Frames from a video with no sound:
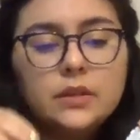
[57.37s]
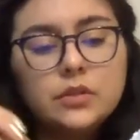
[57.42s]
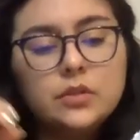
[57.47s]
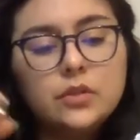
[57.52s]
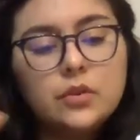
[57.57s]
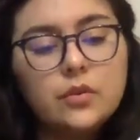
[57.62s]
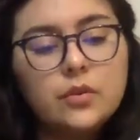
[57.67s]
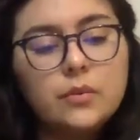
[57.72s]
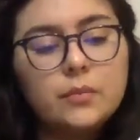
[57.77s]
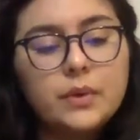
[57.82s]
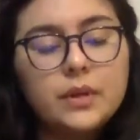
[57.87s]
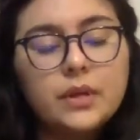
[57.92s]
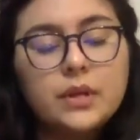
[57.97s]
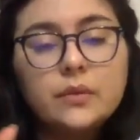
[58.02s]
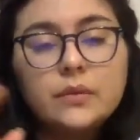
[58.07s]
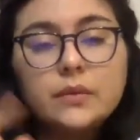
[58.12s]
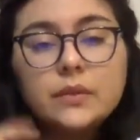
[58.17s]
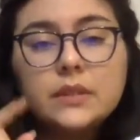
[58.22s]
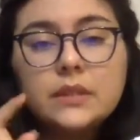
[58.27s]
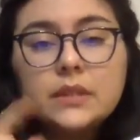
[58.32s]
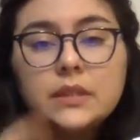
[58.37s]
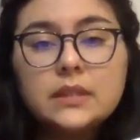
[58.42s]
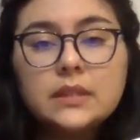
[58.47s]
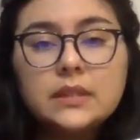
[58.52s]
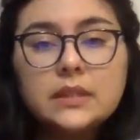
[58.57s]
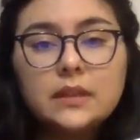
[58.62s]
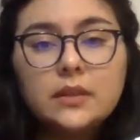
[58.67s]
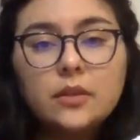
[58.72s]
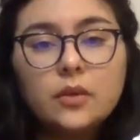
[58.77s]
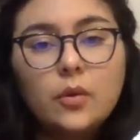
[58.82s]
So I'm gonna use
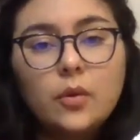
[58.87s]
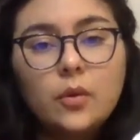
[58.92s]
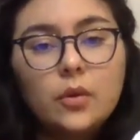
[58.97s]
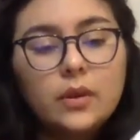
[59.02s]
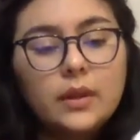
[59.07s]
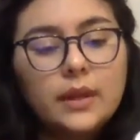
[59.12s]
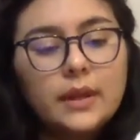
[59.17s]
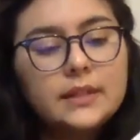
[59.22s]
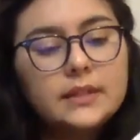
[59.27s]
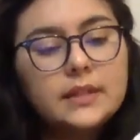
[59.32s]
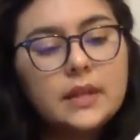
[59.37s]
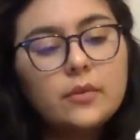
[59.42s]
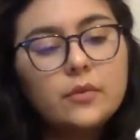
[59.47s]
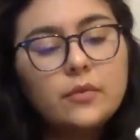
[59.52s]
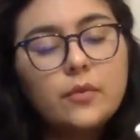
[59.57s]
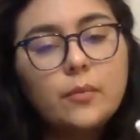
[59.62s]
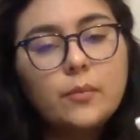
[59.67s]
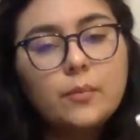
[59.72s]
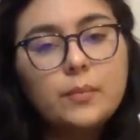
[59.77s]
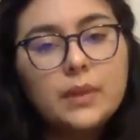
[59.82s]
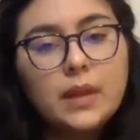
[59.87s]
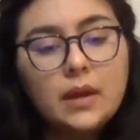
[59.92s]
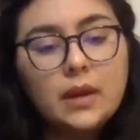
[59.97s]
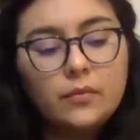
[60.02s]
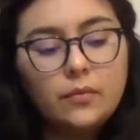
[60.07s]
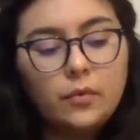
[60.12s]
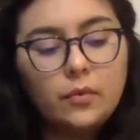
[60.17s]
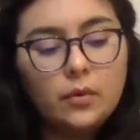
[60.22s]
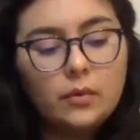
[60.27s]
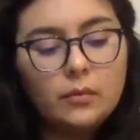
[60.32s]
this little like styrofoam
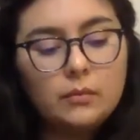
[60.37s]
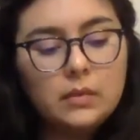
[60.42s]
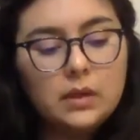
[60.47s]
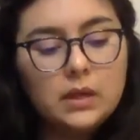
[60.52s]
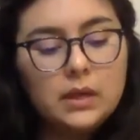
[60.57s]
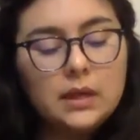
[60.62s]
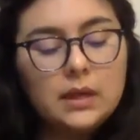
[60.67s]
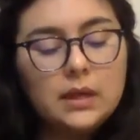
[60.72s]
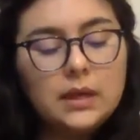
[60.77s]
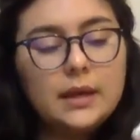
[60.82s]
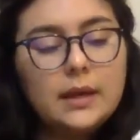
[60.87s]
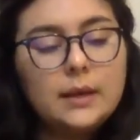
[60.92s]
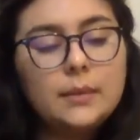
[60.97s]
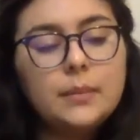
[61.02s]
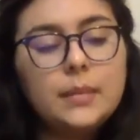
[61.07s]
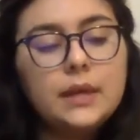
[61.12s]
platform, and